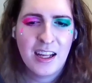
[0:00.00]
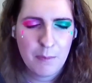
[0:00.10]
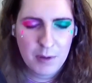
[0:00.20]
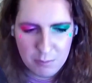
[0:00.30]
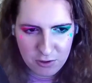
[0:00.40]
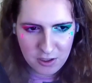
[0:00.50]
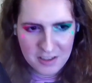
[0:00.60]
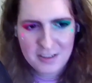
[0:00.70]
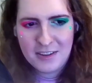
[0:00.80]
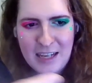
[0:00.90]
the beams are going to
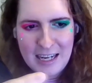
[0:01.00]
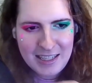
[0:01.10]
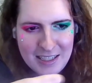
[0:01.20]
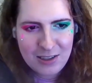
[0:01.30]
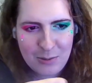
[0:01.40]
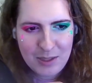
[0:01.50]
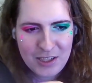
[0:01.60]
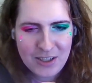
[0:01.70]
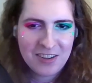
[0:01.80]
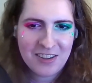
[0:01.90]
collide into
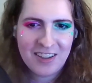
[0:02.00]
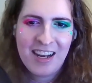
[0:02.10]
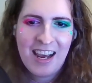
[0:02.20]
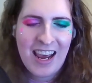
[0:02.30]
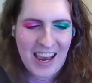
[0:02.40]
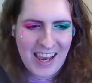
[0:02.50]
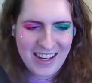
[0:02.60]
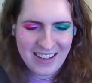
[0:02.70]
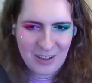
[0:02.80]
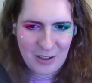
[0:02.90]
each other,
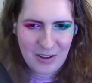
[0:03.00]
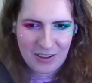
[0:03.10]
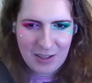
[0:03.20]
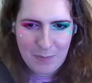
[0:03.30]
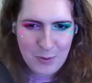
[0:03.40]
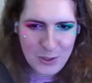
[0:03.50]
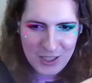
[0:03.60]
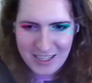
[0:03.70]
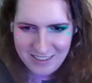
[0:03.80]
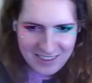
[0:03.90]
and they're going to push
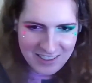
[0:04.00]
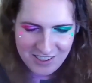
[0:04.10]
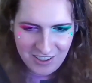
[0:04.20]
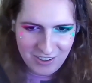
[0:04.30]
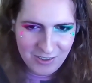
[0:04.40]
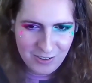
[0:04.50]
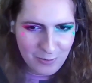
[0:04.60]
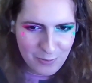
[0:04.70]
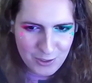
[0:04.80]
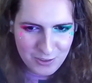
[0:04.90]
against each other.
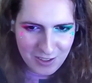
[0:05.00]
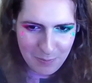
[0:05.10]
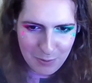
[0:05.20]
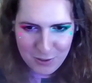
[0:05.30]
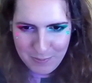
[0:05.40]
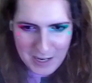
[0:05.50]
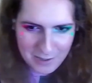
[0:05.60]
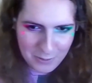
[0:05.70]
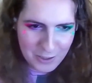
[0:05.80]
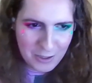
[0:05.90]
Laverna's going to push back
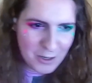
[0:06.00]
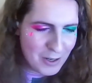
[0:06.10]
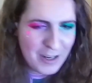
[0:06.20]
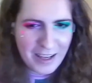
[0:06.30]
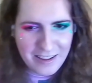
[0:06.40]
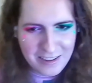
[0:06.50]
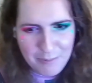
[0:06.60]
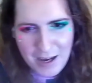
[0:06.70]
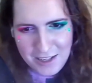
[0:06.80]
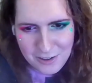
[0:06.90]
really hard, and then the
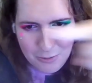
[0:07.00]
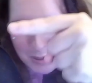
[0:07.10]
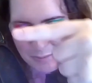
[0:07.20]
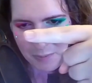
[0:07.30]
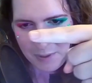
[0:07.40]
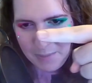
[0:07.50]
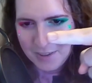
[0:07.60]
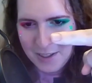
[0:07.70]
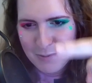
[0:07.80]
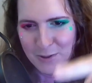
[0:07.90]
magic rainbow beam is
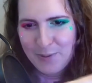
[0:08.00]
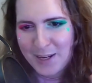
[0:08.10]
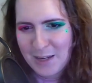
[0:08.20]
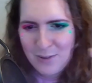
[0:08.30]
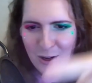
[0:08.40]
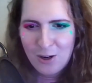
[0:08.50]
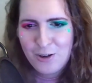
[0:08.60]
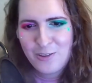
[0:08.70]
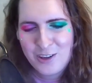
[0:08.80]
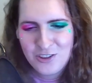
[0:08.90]
going to push back even harder,
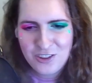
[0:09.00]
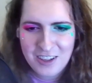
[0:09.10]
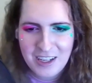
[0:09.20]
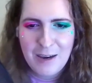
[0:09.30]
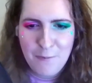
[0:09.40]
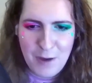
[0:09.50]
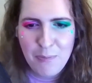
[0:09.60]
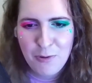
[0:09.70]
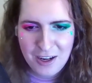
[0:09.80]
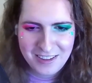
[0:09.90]
and then she's going to get
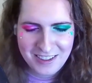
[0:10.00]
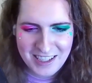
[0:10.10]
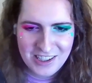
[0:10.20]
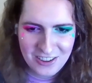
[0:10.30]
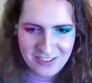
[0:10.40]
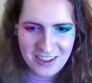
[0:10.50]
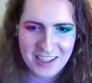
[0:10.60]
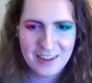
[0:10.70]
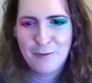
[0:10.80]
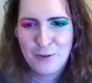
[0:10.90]
vaporized again, just like
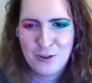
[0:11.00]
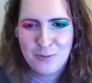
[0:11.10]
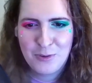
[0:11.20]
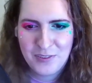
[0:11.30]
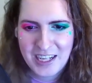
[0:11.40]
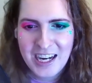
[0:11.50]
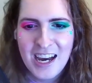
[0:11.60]
in the first movie.